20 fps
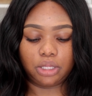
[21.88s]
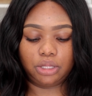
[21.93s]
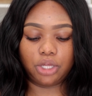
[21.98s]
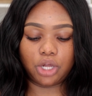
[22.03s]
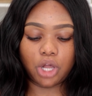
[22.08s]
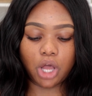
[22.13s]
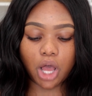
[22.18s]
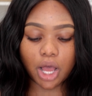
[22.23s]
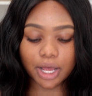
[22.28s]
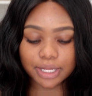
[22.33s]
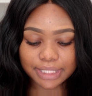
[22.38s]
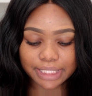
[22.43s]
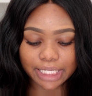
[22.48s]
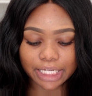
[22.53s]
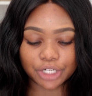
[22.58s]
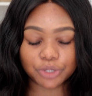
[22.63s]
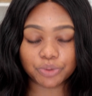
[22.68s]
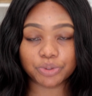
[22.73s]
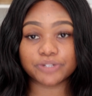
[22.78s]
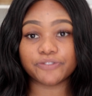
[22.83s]
the car
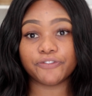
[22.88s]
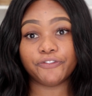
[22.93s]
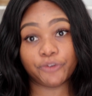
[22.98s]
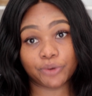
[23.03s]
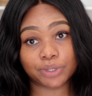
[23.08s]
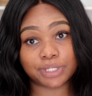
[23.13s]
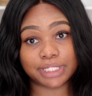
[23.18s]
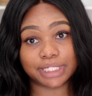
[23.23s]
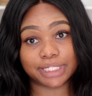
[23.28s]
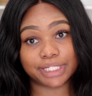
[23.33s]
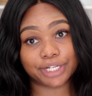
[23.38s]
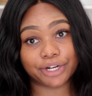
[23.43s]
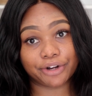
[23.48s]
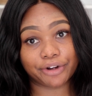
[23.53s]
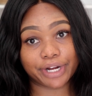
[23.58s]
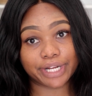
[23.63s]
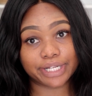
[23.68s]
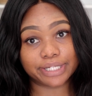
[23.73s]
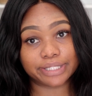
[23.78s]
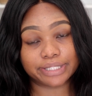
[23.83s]
said it was 40
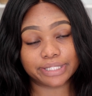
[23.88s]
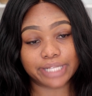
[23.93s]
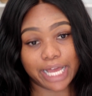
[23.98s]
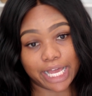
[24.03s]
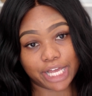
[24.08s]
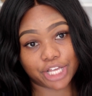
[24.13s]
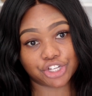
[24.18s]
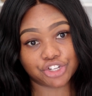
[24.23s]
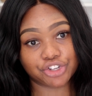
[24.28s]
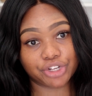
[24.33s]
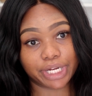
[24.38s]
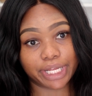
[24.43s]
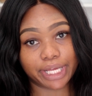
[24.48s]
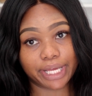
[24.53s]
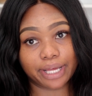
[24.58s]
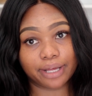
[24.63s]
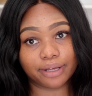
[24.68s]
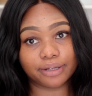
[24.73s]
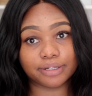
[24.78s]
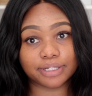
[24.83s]
degrees,
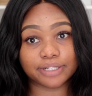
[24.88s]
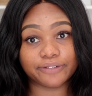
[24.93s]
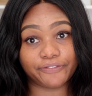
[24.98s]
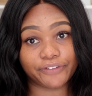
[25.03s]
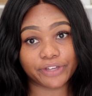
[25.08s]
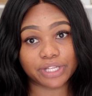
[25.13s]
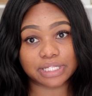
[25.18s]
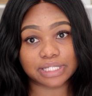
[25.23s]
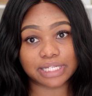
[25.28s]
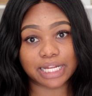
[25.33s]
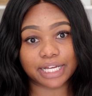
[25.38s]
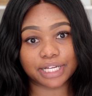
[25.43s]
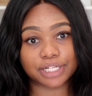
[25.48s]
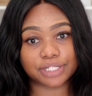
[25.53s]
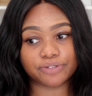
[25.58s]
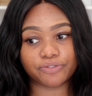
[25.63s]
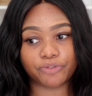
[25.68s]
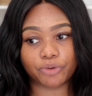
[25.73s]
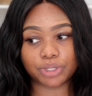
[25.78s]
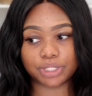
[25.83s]
actually. Feels like
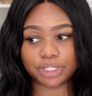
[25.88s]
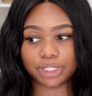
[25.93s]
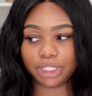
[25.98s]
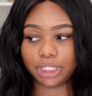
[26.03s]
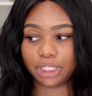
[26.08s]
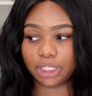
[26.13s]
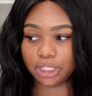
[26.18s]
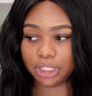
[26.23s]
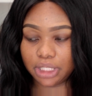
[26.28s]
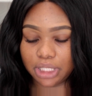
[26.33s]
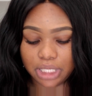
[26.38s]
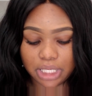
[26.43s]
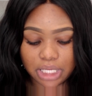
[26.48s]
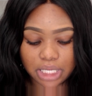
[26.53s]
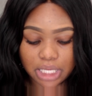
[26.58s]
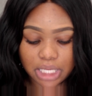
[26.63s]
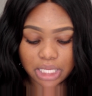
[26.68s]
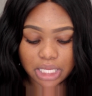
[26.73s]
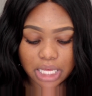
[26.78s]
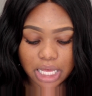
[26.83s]
it's 40.
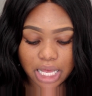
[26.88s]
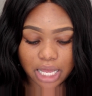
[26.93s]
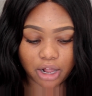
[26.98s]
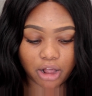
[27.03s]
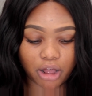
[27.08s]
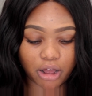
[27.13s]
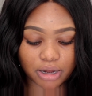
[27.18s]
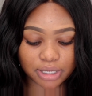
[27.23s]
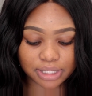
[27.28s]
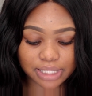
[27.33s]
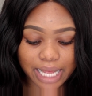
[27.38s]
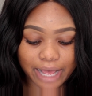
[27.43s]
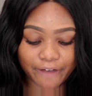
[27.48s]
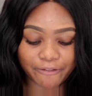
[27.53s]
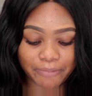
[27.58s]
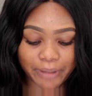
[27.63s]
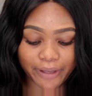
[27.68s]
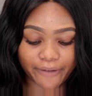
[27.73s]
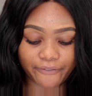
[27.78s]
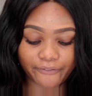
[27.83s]
I can't
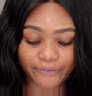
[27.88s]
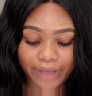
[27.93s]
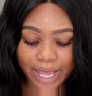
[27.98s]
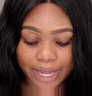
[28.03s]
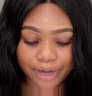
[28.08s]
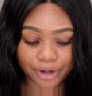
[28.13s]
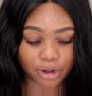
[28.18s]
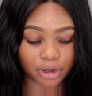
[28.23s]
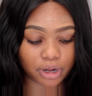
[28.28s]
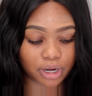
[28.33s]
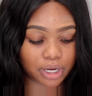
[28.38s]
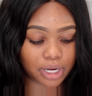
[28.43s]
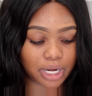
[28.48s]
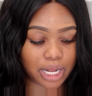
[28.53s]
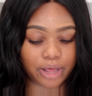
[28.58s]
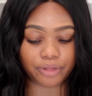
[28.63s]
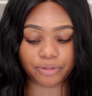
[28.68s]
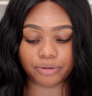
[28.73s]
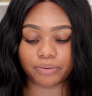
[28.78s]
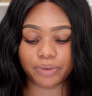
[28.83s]
have my fan on,
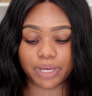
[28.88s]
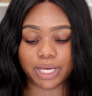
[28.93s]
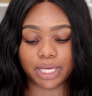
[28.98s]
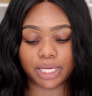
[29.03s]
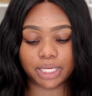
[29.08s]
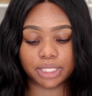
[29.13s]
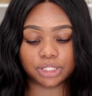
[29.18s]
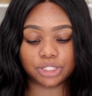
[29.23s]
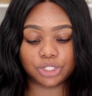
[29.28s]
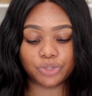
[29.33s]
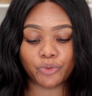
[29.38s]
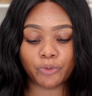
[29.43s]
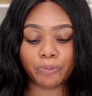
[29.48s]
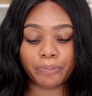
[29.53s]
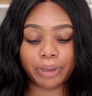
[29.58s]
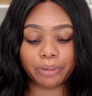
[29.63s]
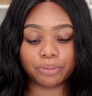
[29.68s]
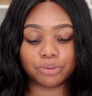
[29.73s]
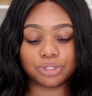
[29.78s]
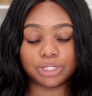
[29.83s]
otherwise you won't
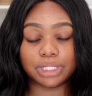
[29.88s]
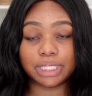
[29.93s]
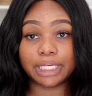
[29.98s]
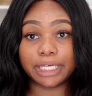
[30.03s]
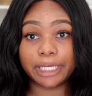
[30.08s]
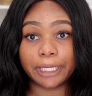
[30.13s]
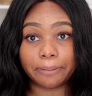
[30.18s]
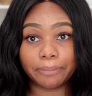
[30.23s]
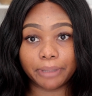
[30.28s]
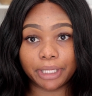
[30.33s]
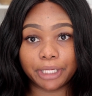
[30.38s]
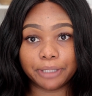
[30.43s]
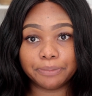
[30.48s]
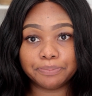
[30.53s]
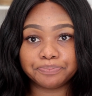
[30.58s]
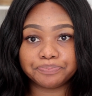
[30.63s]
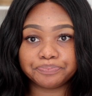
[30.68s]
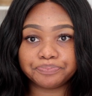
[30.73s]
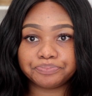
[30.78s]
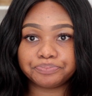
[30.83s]
be able to hear
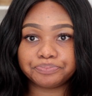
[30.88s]
me.